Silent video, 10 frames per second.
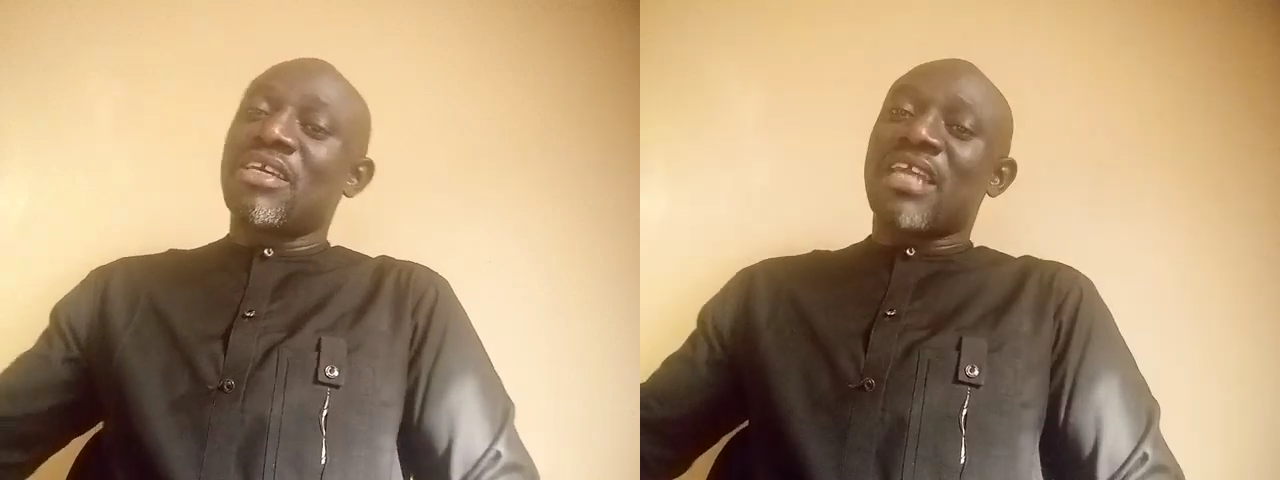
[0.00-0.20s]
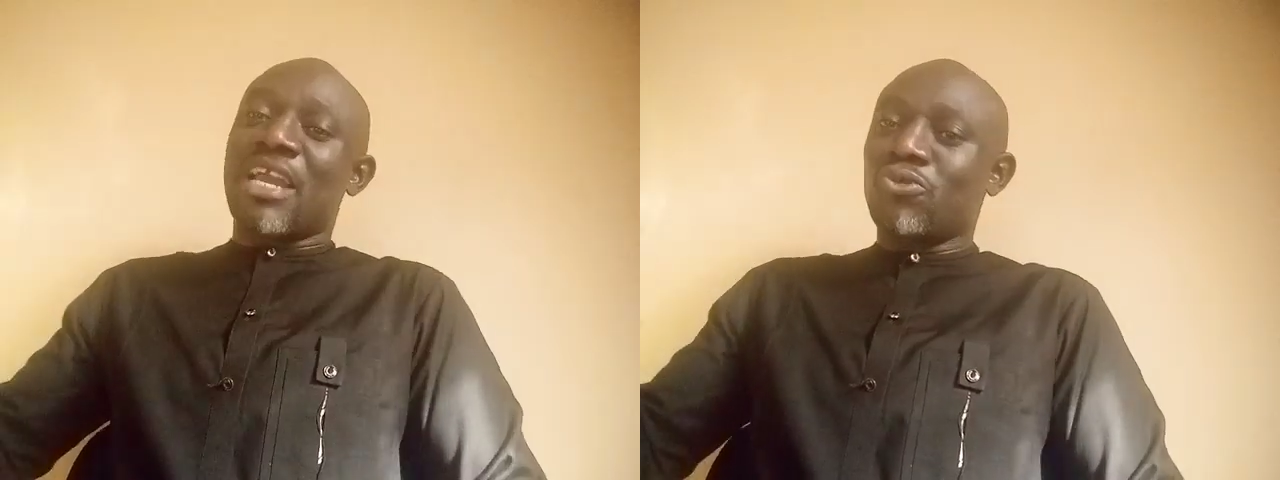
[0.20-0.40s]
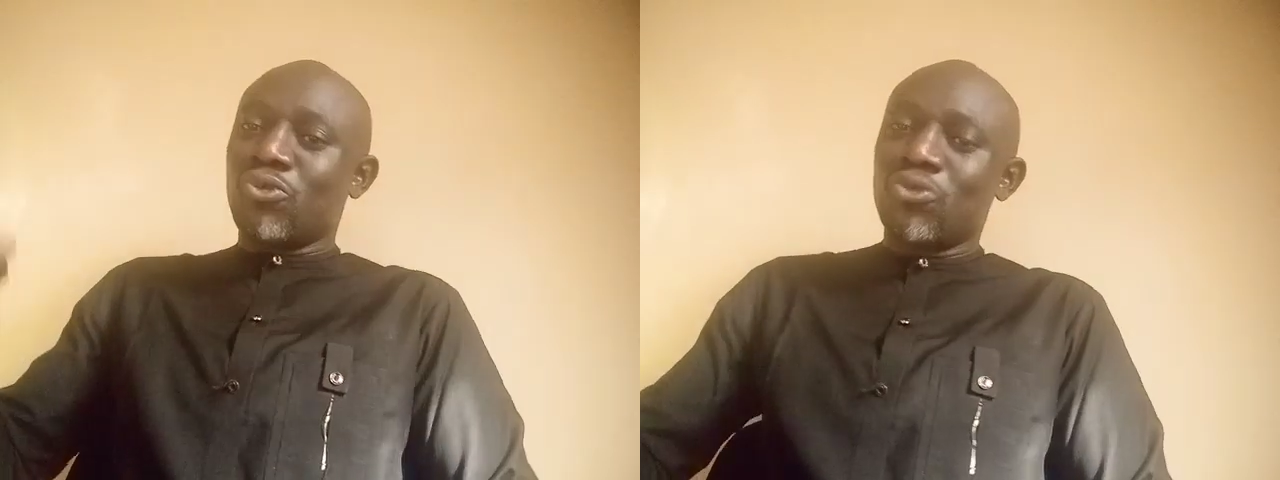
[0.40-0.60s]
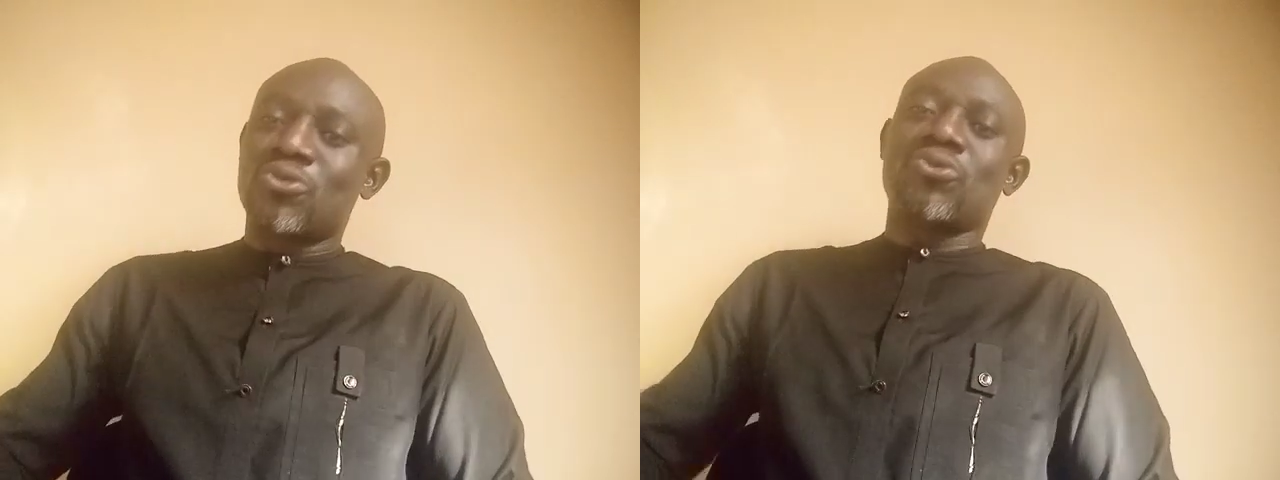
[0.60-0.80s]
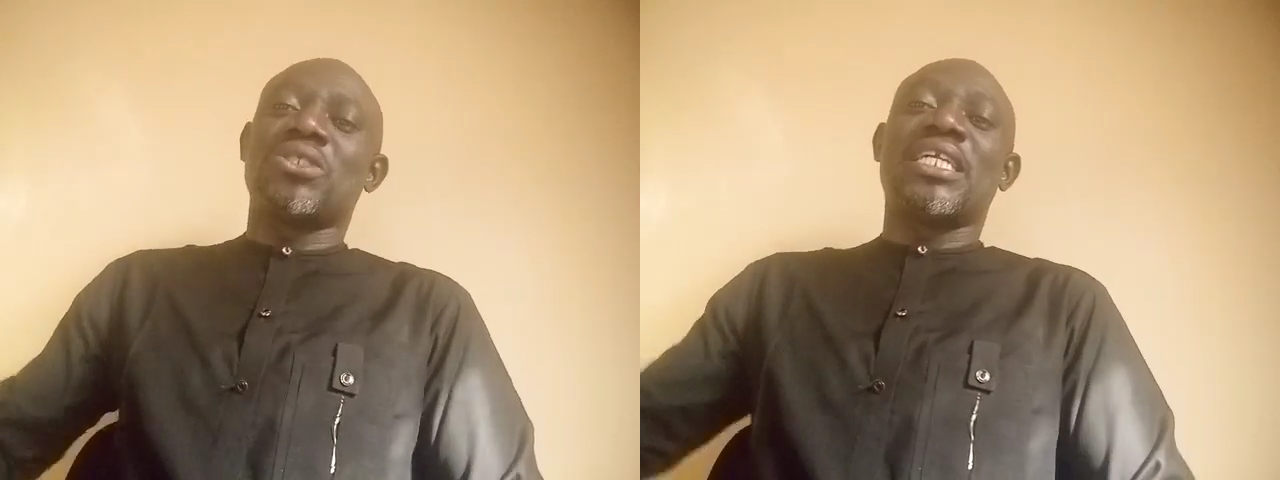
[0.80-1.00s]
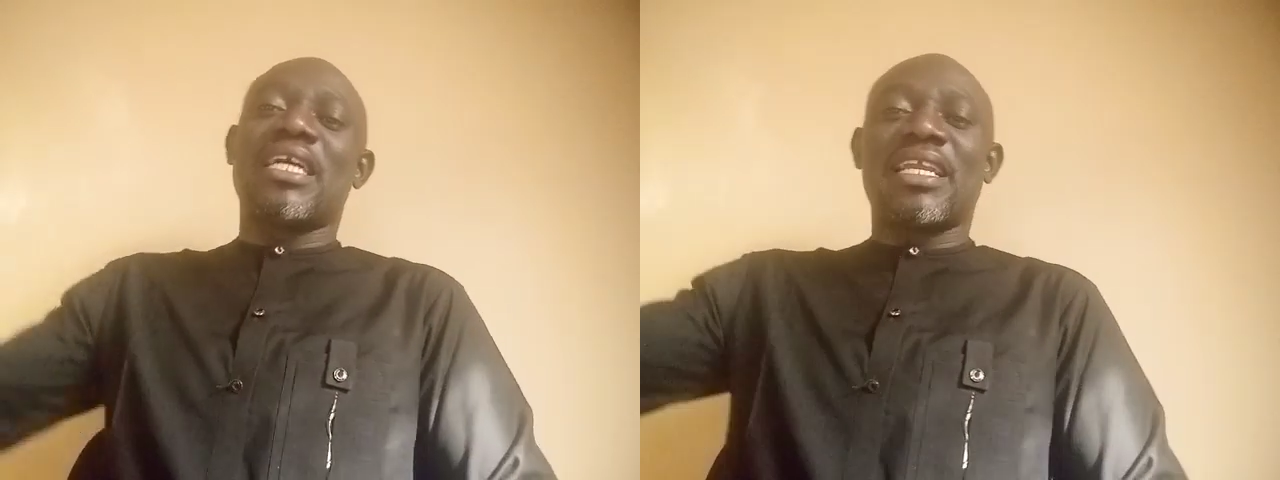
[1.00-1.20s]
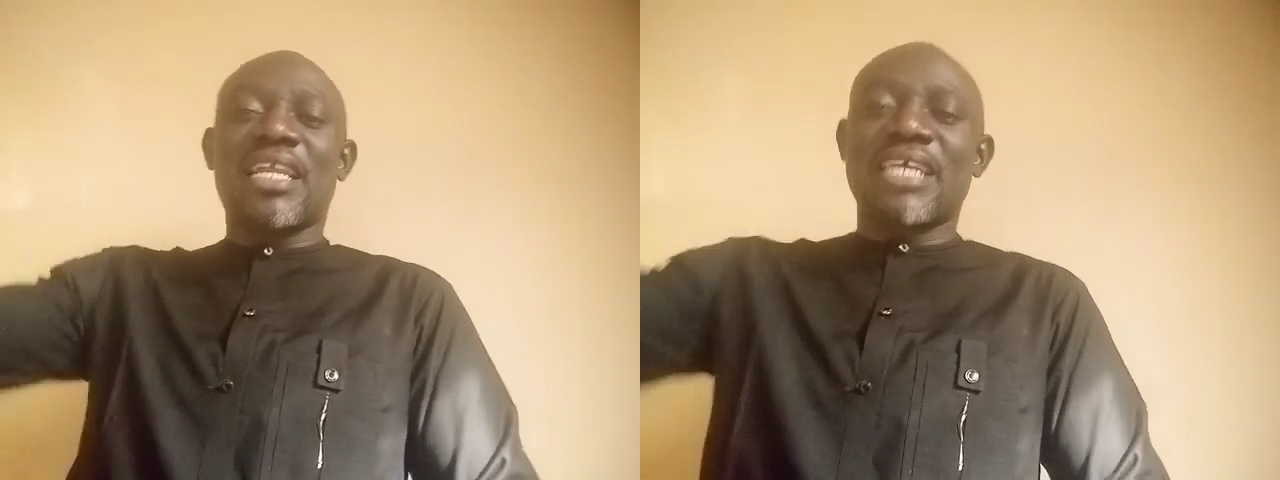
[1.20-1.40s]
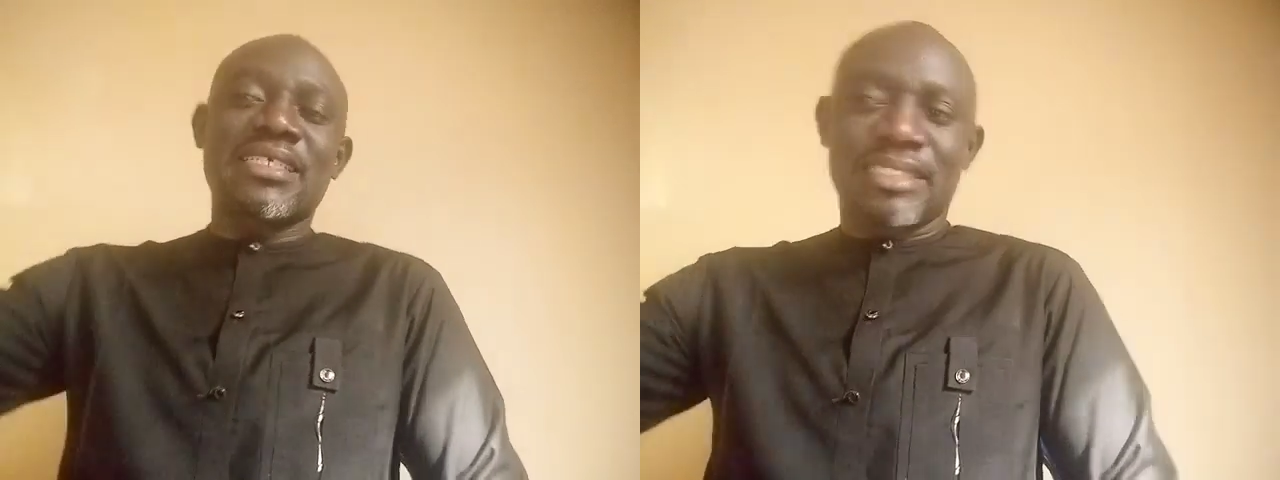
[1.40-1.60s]
that you use to
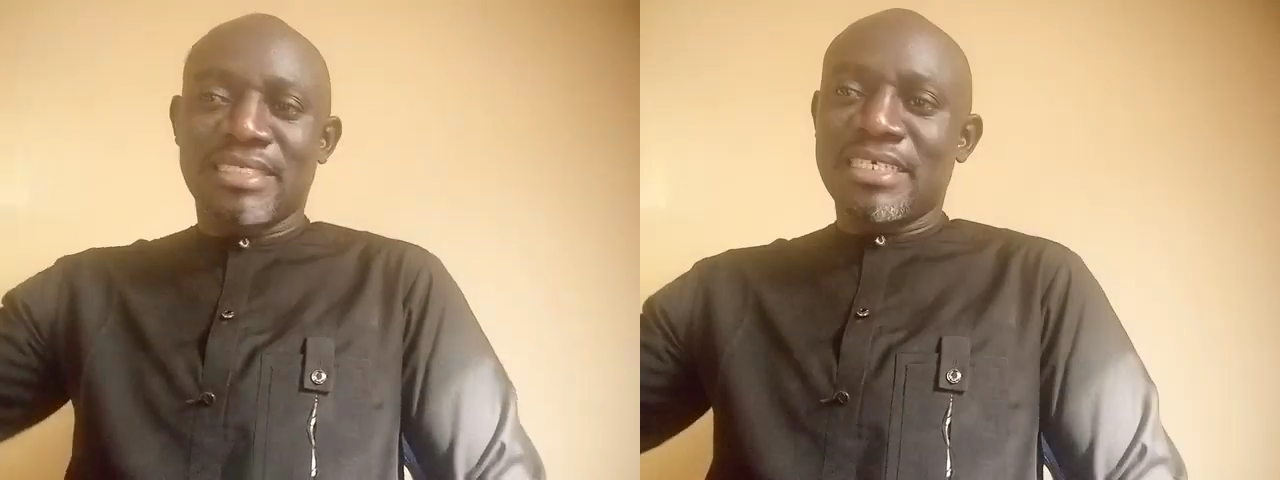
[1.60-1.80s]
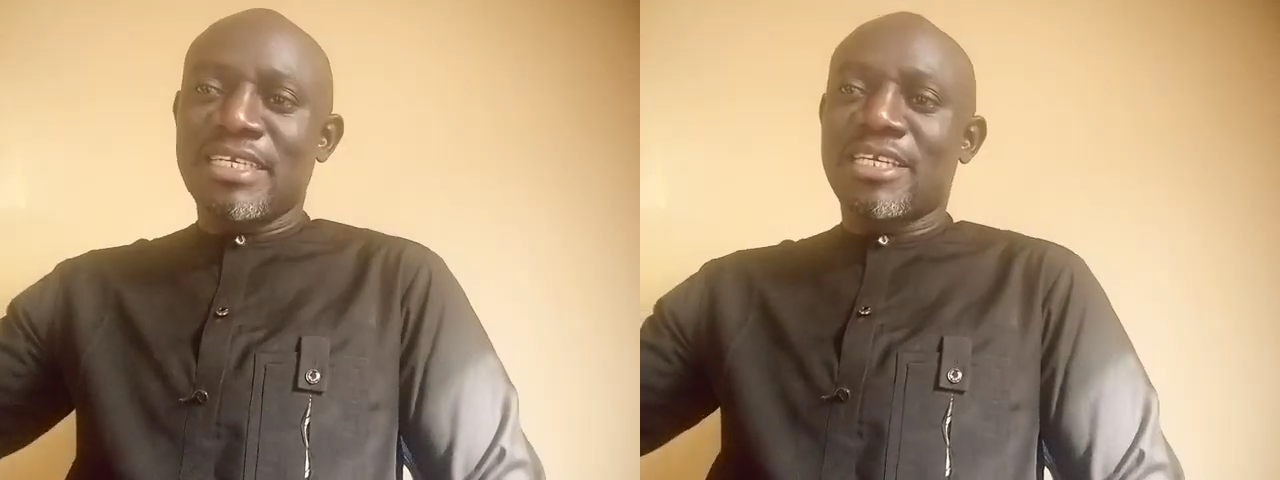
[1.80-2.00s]
generalize,